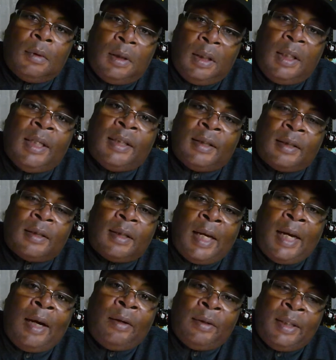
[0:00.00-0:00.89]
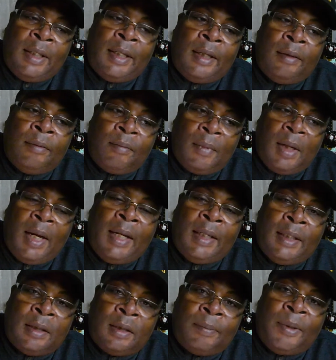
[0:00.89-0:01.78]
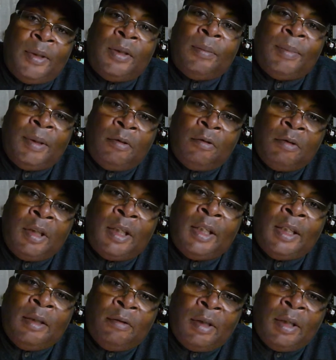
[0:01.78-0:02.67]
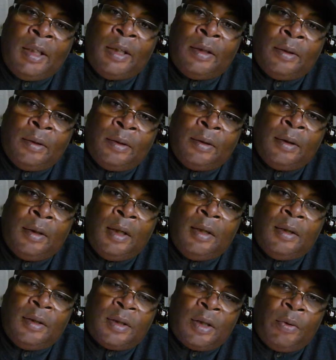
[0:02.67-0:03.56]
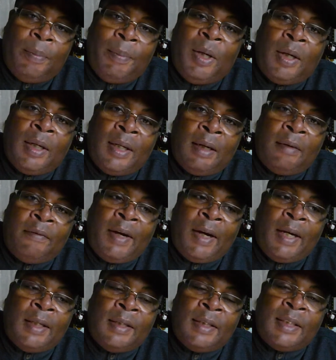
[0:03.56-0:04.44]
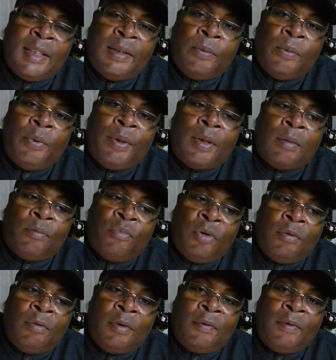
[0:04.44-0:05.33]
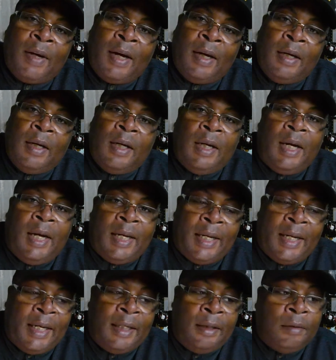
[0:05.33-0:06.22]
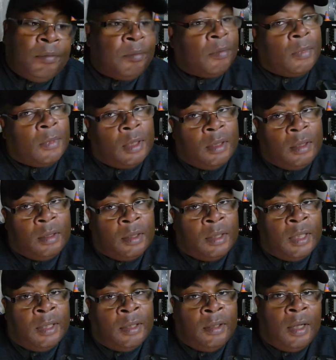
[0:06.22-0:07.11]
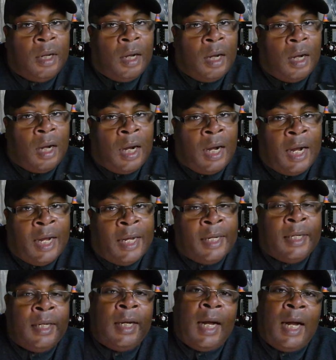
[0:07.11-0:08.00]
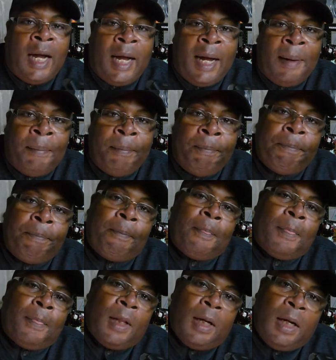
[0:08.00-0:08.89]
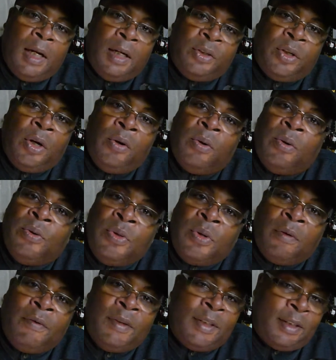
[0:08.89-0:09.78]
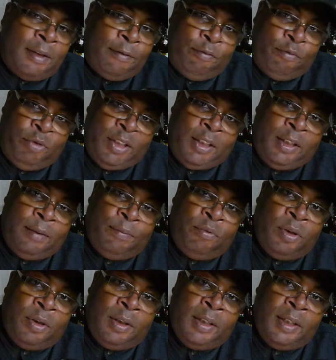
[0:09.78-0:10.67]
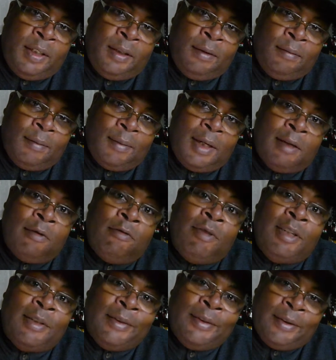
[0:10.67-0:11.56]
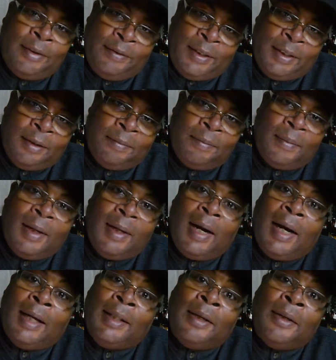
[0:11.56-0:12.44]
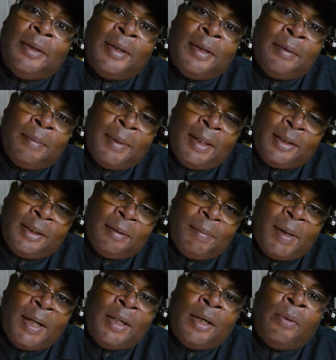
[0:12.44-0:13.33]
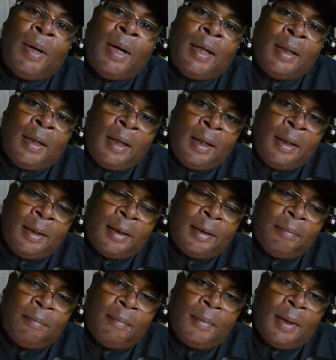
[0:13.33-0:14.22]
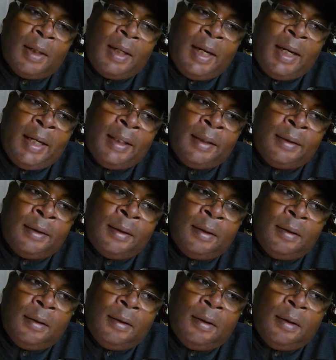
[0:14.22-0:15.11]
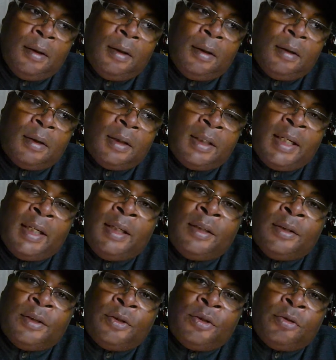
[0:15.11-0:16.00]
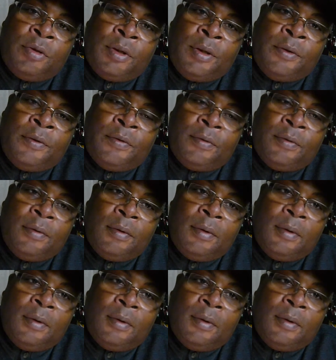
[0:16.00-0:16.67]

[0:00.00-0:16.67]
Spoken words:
it's out there and it's supposed to be really, really good. So we'll be looking at that and seeing what we can print with that. Again, you know, I am a total novice at 3D printing, a real novice. I don't know much, but I know what I like. And to tell you the truth,